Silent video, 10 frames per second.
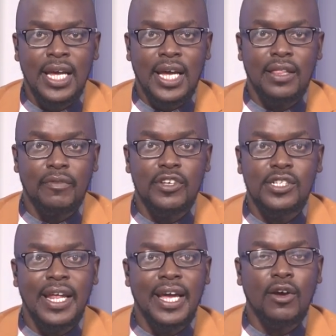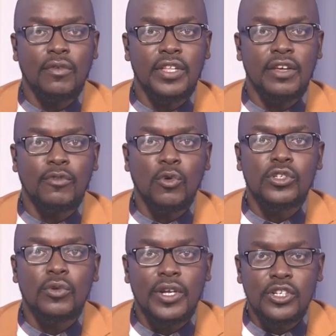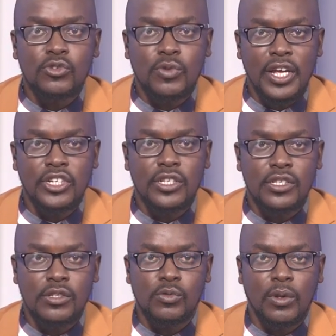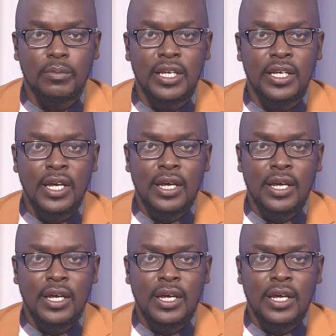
and the first leg of the voter registrations will be